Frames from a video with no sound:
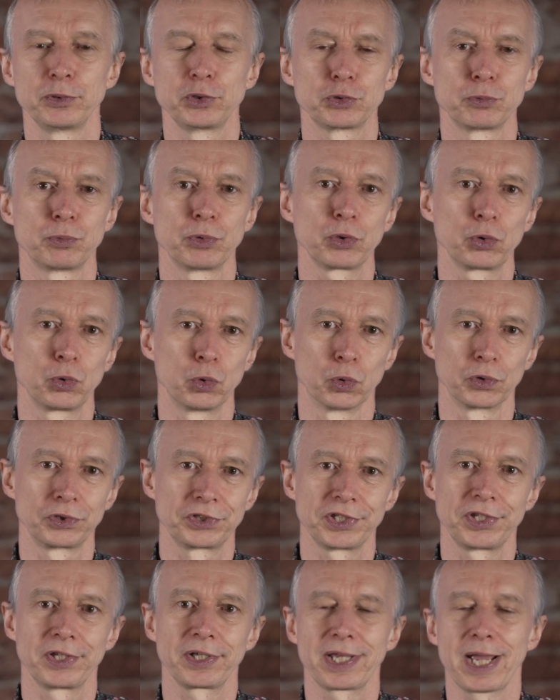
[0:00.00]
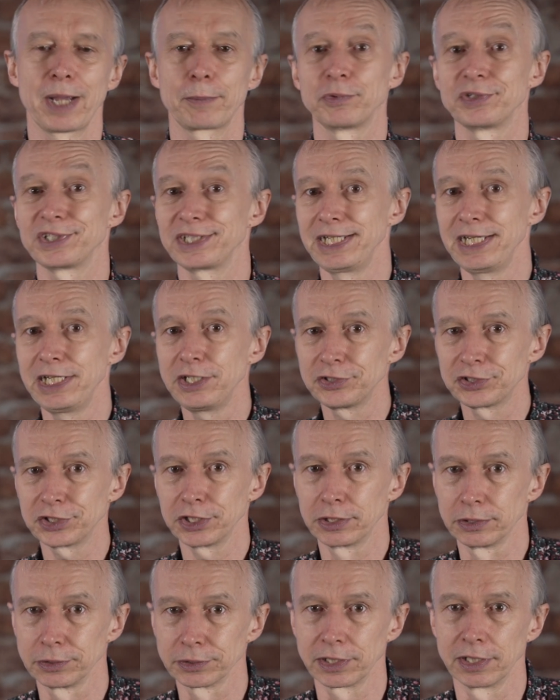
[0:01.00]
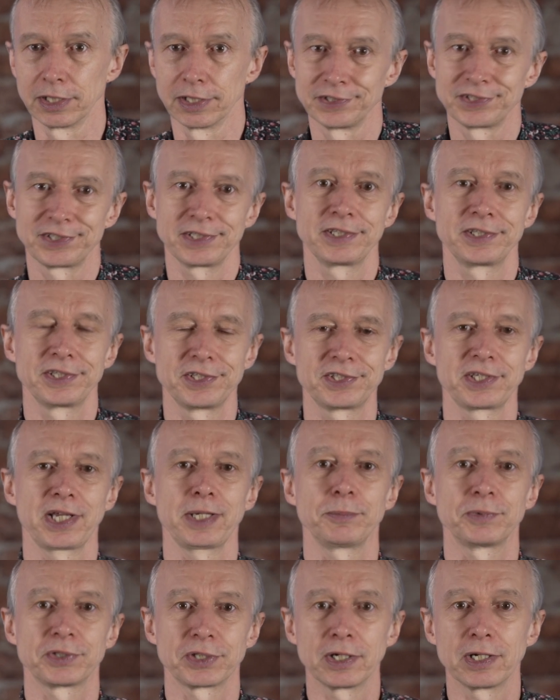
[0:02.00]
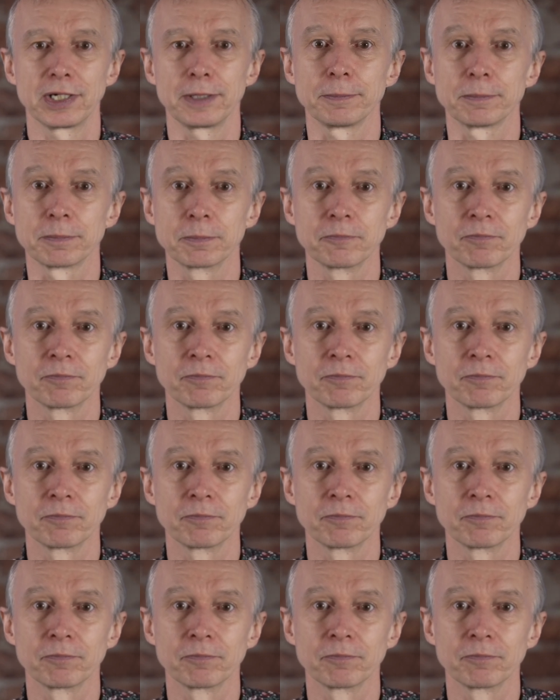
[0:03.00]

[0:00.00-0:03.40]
to record to the camera's internal cards at the same time.